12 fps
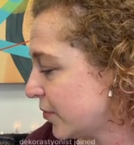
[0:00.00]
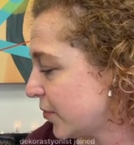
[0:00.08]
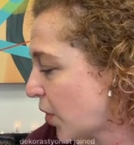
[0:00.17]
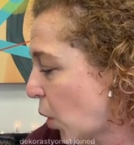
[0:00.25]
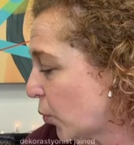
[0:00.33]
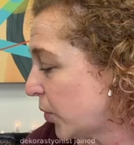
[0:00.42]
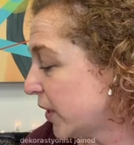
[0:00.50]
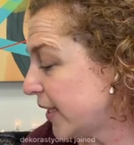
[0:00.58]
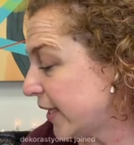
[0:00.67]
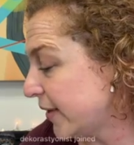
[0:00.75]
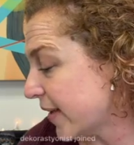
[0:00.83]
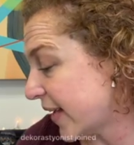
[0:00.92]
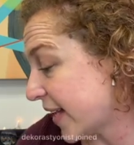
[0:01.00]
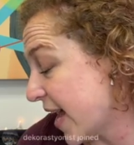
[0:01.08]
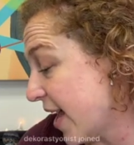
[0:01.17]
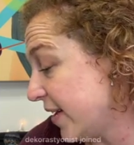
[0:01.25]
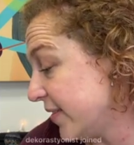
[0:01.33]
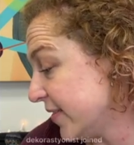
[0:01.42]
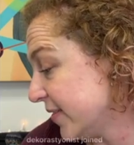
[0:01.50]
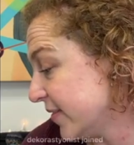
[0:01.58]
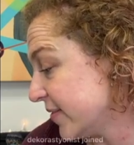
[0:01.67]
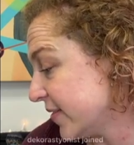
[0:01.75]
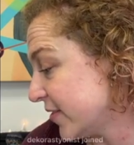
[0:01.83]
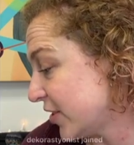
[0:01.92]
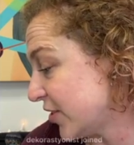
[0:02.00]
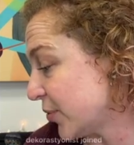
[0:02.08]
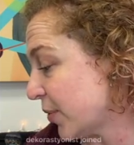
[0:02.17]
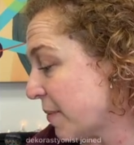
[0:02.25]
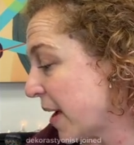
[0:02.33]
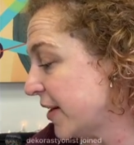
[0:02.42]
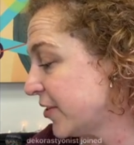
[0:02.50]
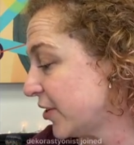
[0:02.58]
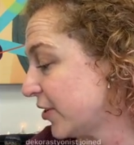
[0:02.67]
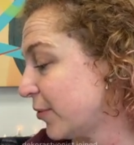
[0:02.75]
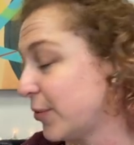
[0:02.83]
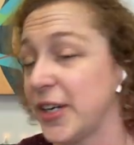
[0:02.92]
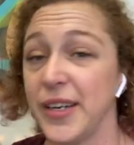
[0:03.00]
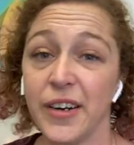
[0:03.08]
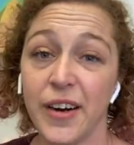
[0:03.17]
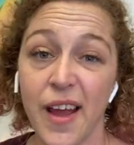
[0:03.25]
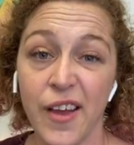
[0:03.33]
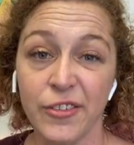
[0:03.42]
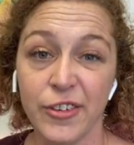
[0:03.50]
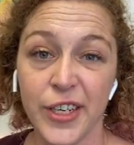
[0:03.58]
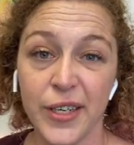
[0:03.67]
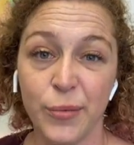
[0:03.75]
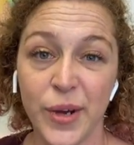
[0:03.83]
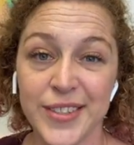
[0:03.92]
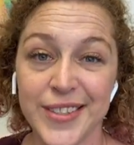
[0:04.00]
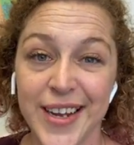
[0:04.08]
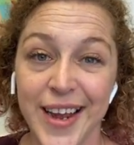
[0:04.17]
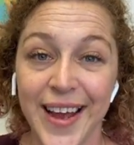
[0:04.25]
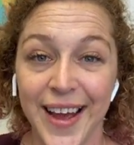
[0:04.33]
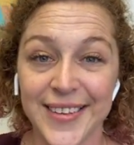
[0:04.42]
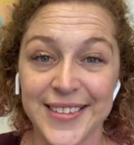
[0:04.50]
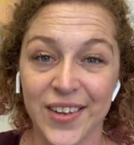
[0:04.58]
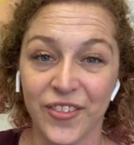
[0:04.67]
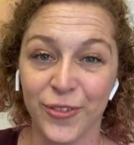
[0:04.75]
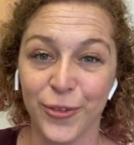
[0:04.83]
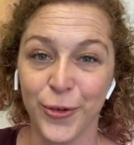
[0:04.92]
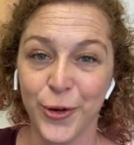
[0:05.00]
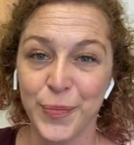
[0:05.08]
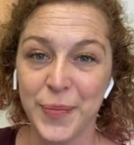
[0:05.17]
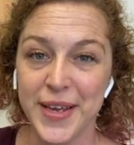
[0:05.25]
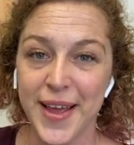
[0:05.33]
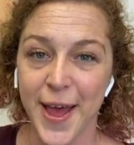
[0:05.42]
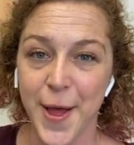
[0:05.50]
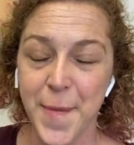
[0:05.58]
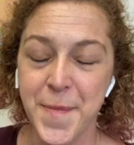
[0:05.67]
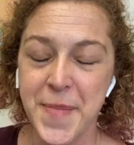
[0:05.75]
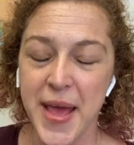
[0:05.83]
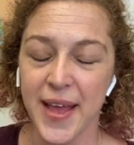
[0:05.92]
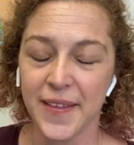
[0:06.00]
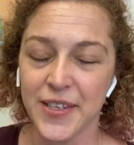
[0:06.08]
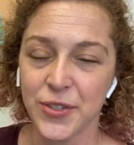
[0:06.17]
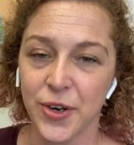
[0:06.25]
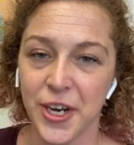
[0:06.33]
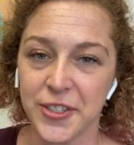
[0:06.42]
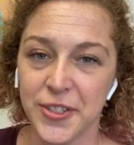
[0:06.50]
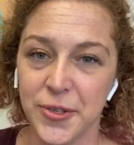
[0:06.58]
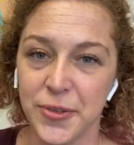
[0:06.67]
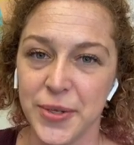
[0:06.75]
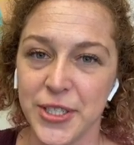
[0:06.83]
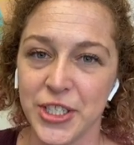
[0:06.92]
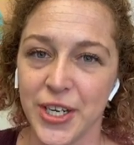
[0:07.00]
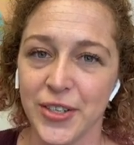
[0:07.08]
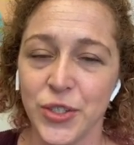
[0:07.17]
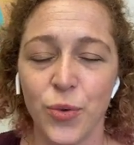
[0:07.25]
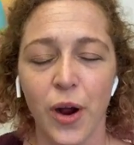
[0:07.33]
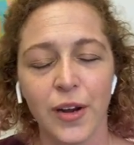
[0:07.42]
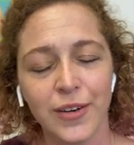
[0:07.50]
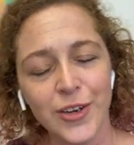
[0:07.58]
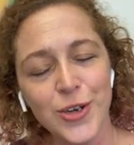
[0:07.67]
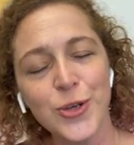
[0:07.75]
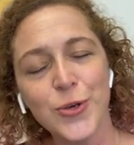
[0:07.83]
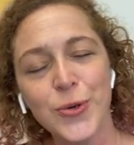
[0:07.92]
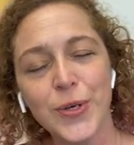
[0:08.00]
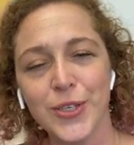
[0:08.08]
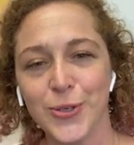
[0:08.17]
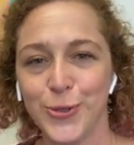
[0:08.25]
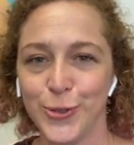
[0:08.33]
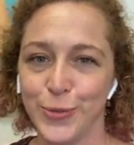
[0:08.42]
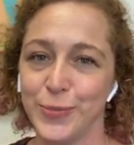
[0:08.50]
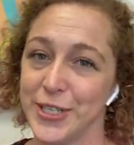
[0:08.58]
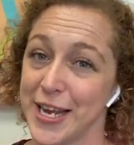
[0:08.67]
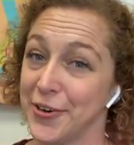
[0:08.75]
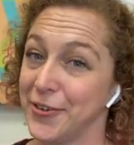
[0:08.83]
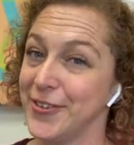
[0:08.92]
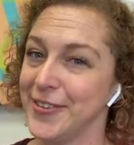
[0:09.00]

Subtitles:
really, again, just a reminder, we're here every Wednesday at 7:30 p.m. And these are also shared to our new YouTube channel,